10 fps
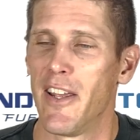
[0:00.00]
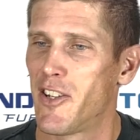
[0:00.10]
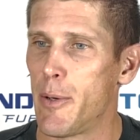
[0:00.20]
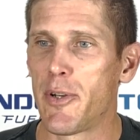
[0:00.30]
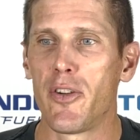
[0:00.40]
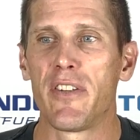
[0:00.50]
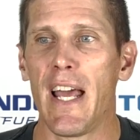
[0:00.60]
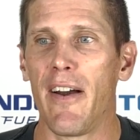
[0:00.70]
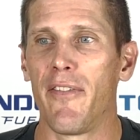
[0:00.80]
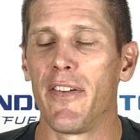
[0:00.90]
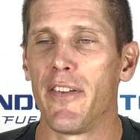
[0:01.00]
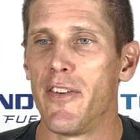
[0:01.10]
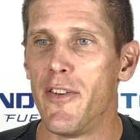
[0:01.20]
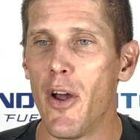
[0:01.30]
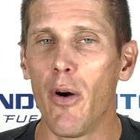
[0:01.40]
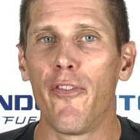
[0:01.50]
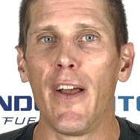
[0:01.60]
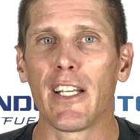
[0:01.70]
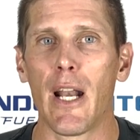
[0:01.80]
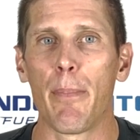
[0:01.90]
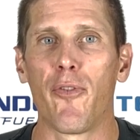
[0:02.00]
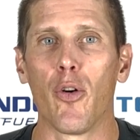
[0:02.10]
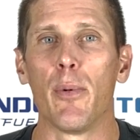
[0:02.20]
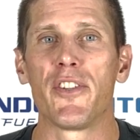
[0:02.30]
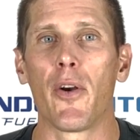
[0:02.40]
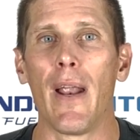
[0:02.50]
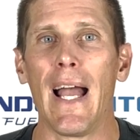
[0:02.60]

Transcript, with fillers: super shoes have no effect on performance or